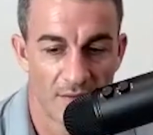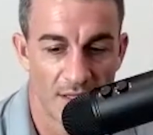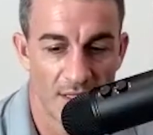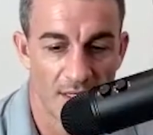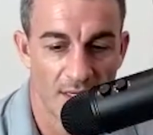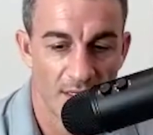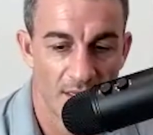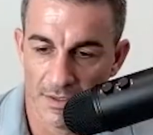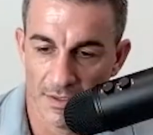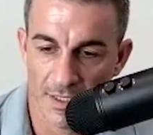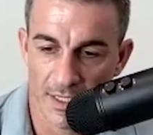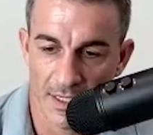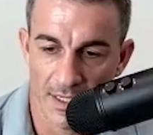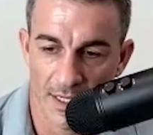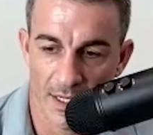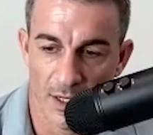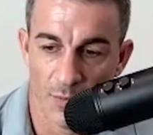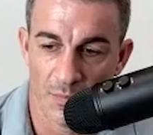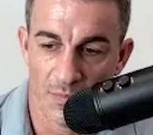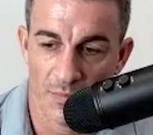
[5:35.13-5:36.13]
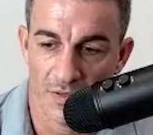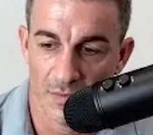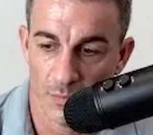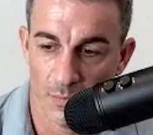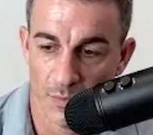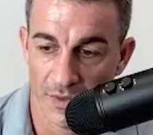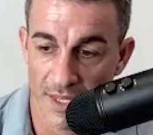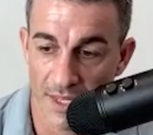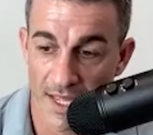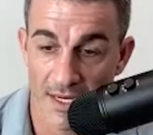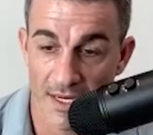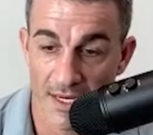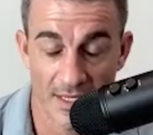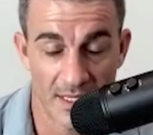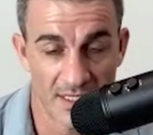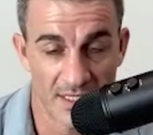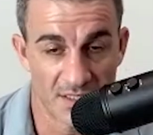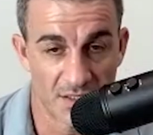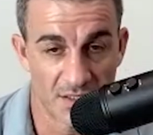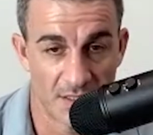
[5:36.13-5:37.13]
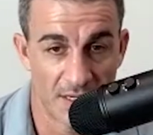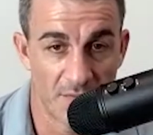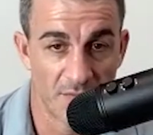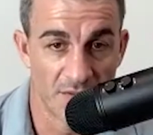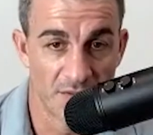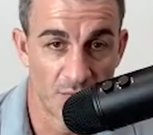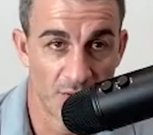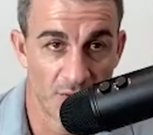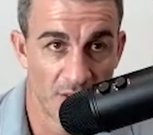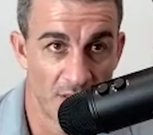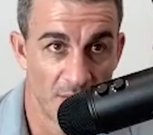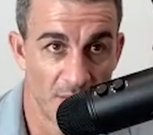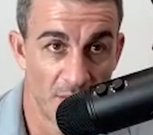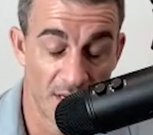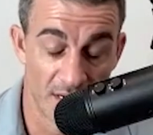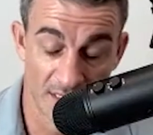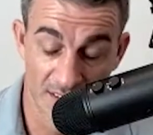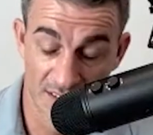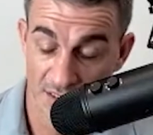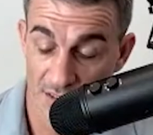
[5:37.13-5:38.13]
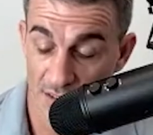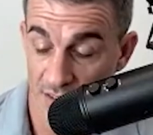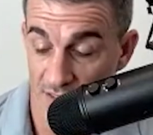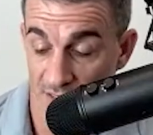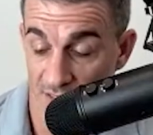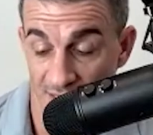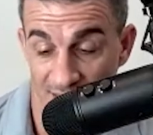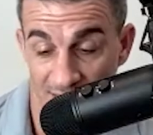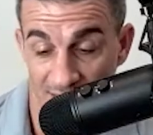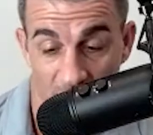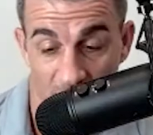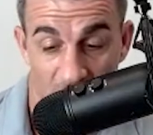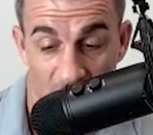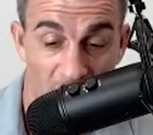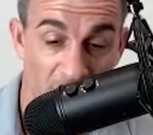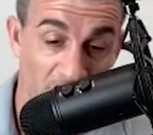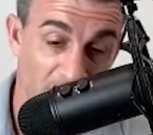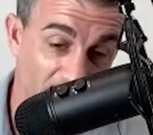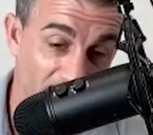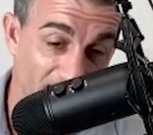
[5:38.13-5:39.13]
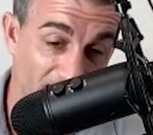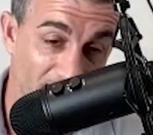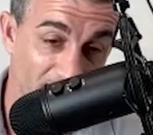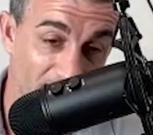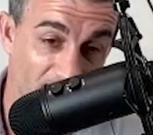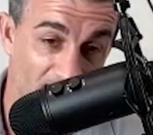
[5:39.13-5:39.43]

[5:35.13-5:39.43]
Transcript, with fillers: that helped with that, and that was really, and I should have done that probably